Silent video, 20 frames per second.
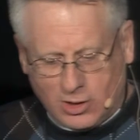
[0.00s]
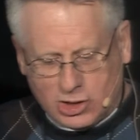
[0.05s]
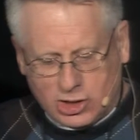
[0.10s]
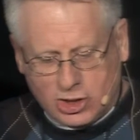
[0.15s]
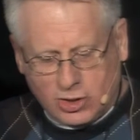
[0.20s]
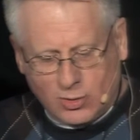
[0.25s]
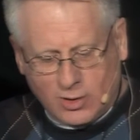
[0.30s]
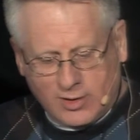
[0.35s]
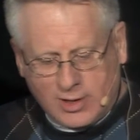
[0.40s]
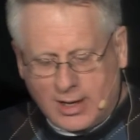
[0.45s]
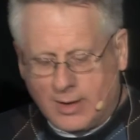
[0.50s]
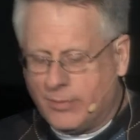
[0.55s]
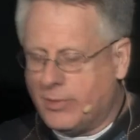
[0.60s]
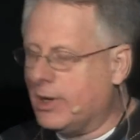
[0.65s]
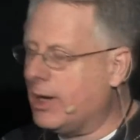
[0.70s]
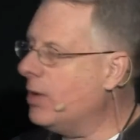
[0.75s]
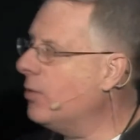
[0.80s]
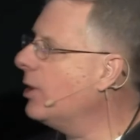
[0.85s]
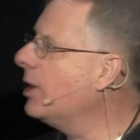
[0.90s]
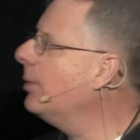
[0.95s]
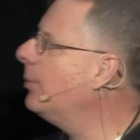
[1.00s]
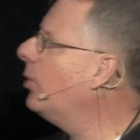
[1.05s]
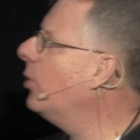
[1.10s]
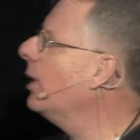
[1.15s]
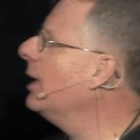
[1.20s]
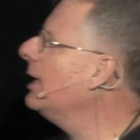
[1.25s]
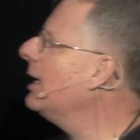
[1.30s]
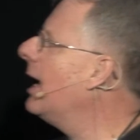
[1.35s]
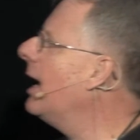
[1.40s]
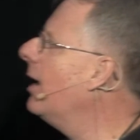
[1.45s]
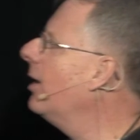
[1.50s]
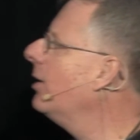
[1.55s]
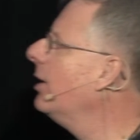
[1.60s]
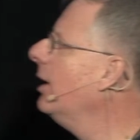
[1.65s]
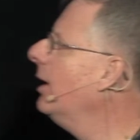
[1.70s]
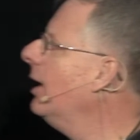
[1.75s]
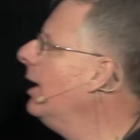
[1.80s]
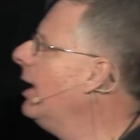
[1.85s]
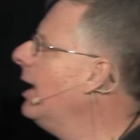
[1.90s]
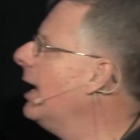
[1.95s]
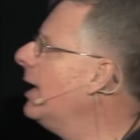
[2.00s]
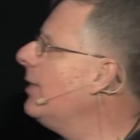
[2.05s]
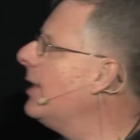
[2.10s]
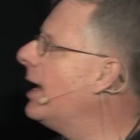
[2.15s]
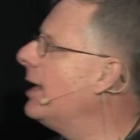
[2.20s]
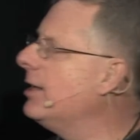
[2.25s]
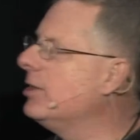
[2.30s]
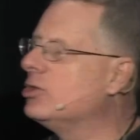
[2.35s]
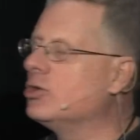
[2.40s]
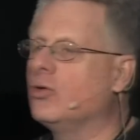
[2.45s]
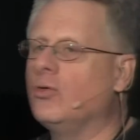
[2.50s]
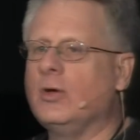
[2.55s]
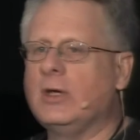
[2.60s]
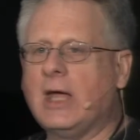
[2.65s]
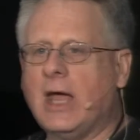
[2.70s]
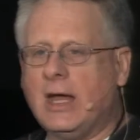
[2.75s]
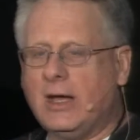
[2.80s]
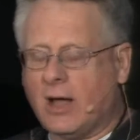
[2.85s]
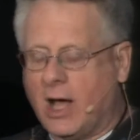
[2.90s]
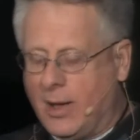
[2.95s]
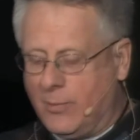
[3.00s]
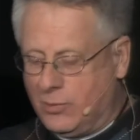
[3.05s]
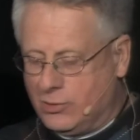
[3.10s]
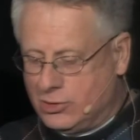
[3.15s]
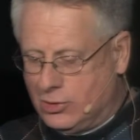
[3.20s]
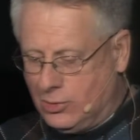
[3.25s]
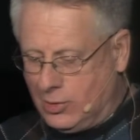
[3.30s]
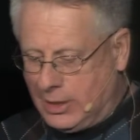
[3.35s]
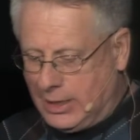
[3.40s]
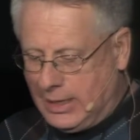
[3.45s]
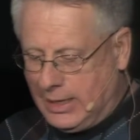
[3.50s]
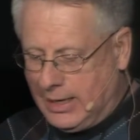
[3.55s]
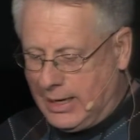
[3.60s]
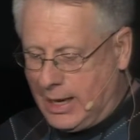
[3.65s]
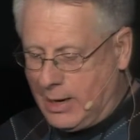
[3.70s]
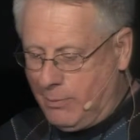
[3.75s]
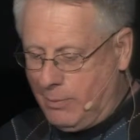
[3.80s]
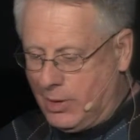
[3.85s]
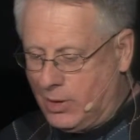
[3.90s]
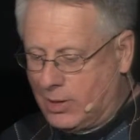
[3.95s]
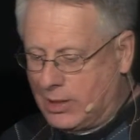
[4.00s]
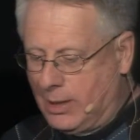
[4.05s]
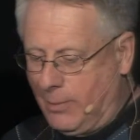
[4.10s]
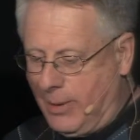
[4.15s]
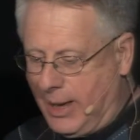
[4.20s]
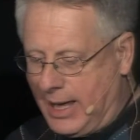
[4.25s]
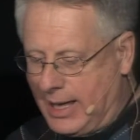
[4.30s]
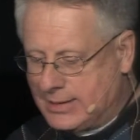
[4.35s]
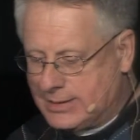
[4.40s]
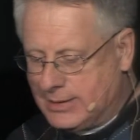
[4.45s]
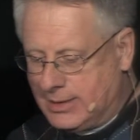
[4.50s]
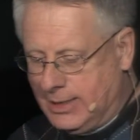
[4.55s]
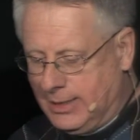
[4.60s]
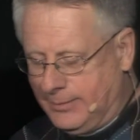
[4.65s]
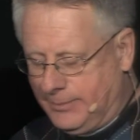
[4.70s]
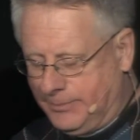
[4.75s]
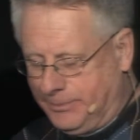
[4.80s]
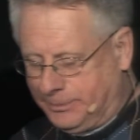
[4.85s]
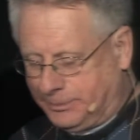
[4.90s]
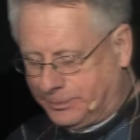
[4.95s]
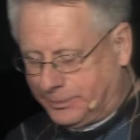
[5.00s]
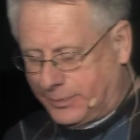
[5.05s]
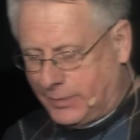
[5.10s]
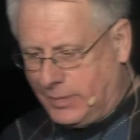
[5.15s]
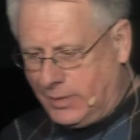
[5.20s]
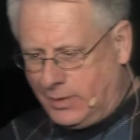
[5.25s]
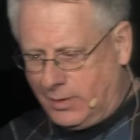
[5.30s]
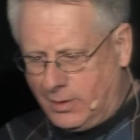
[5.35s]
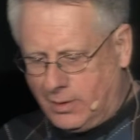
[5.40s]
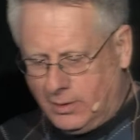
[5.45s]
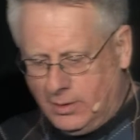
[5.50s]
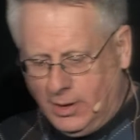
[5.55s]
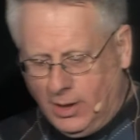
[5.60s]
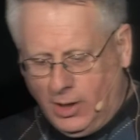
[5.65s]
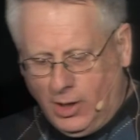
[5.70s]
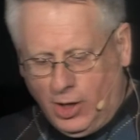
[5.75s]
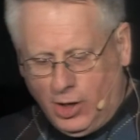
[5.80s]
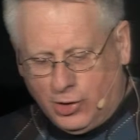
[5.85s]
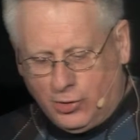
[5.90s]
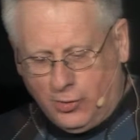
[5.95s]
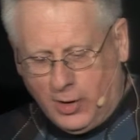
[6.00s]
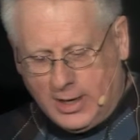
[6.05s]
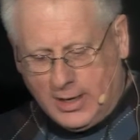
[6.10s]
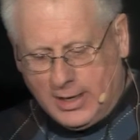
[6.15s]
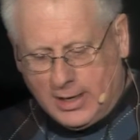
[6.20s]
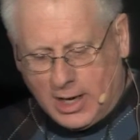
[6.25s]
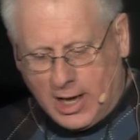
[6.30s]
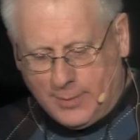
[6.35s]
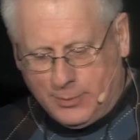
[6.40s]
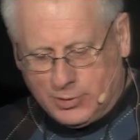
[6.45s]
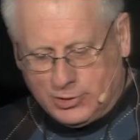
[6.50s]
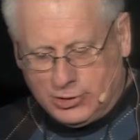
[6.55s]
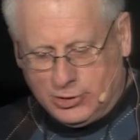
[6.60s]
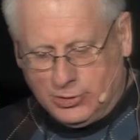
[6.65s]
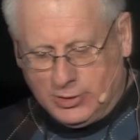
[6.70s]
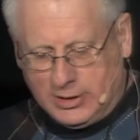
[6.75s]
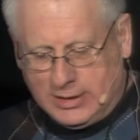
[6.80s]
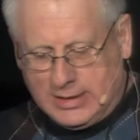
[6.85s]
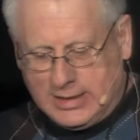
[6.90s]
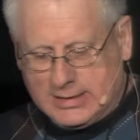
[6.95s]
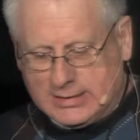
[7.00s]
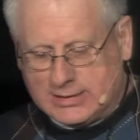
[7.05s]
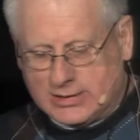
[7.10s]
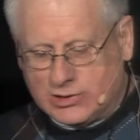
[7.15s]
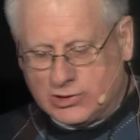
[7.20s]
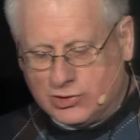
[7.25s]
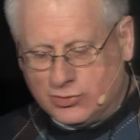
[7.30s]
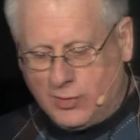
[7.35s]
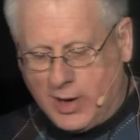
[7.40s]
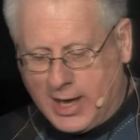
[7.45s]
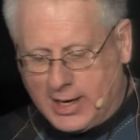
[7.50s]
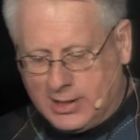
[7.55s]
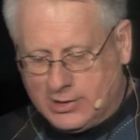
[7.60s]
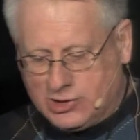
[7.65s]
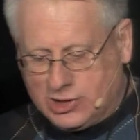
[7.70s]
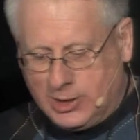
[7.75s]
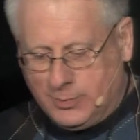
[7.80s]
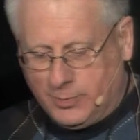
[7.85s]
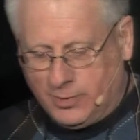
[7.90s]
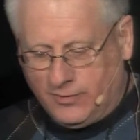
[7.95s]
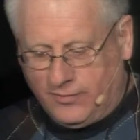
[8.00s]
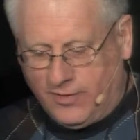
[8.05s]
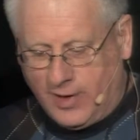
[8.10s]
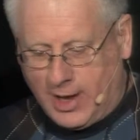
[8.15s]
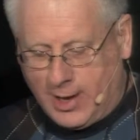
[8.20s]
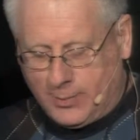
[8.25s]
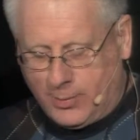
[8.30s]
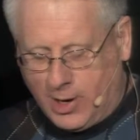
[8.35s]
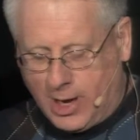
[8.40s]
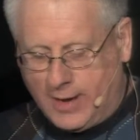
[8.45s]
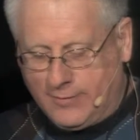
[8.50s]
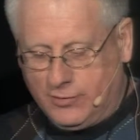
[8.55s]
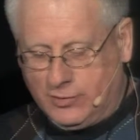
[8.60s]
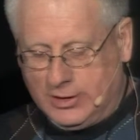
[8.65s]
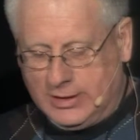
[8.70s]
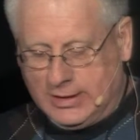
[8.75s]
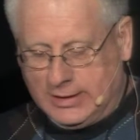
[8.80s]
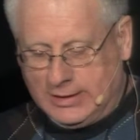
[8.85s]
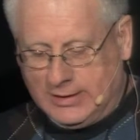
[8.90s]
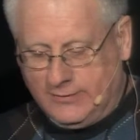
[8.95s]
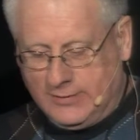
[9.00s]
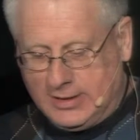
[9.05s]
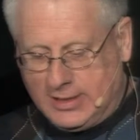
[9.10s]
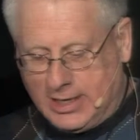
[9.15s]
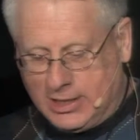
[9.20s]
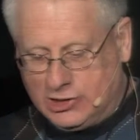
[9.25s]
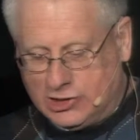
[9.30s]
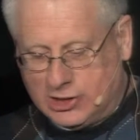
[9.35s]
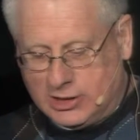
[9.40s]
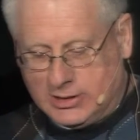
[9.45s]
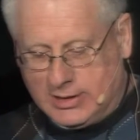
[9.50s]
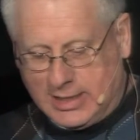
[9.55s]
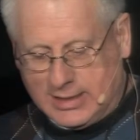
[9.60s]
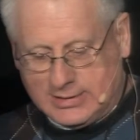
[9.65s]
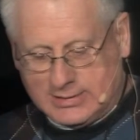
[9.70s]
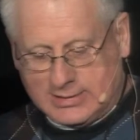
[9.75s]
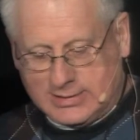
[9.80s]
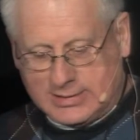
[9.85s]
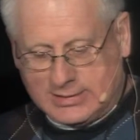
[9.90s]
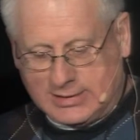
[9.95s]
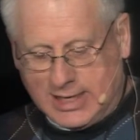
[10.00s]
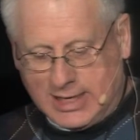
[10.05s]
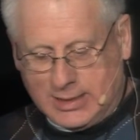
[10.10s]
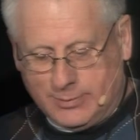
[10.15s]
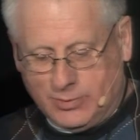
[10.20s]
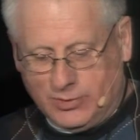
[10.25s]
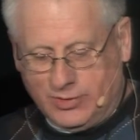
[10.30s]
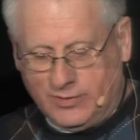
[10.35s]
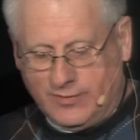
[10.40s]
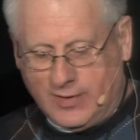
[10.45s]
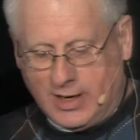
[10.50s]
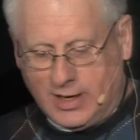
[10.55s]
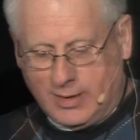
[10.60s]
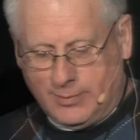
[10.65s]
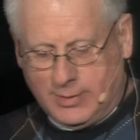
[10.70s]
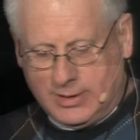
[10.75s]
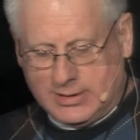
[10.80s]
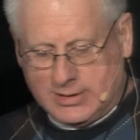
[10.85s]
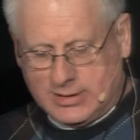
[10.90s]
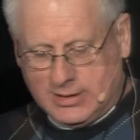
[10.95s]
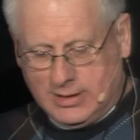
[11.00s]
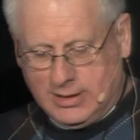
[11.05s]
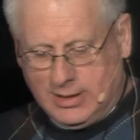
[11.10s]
2 of them that I want to point out, and that is create opportunity and build capacity. Creating opportunity is a strategy for poverty alleviation and sustainable development.